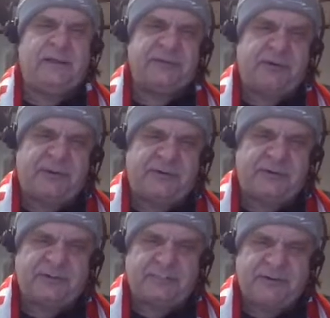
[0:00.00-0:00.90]
Short
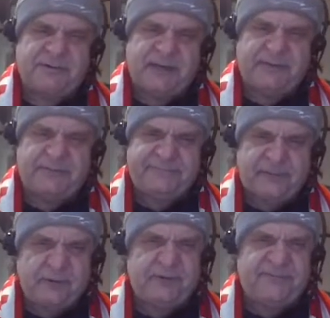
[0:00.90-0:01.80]
interest percent of the
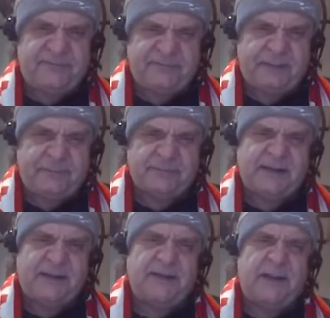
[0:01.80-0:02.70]
float,
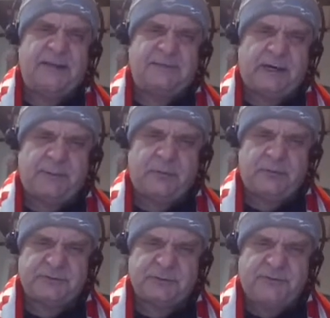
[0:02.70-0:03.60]
15%. Dark
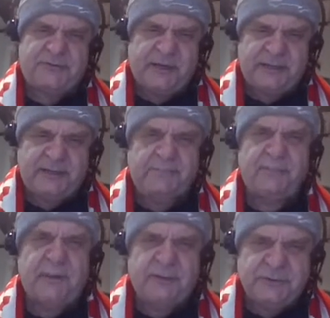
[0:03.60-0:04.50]
pool short volume,
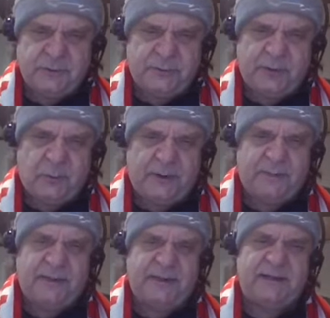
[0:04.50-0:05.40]
2.1
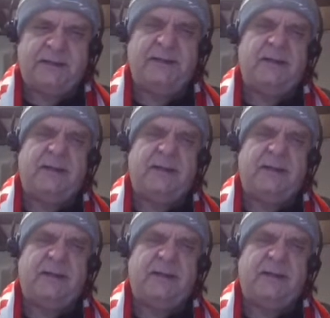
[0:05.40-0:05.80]
million.